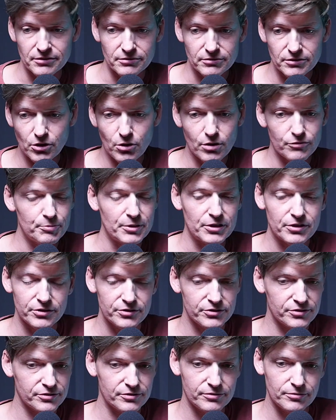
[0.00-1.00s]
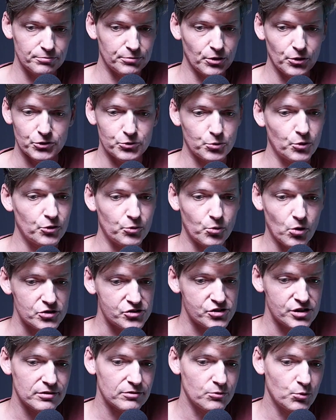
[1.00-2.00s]
can go off because blokes worth
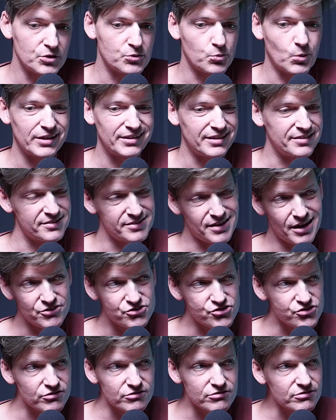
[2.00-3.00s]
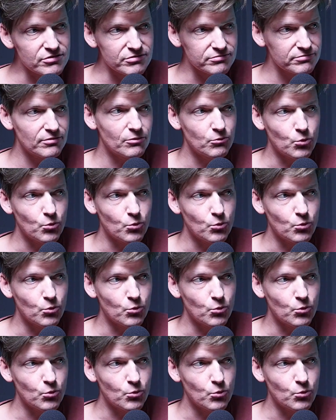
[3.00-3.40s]
watching was well intentioned.